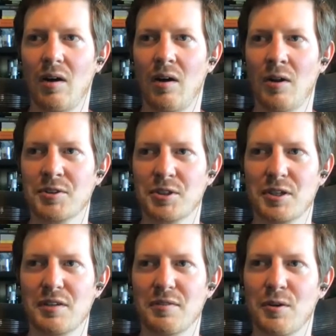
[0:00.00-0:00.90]

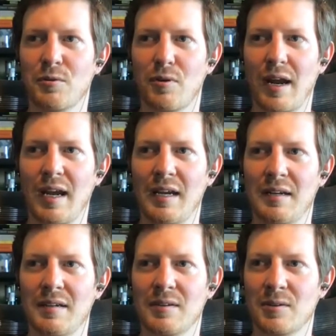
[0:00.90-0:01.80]
alternative grain